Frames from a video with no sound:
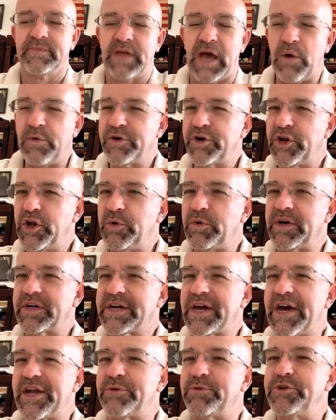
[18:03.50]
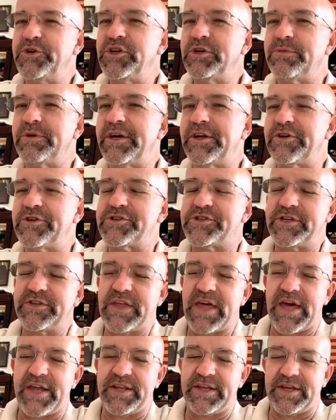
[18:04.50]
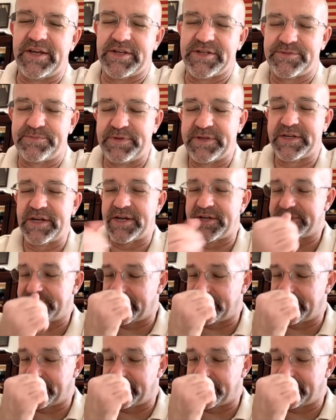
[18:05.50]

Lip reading: want to know what kind of renewable energy that is, because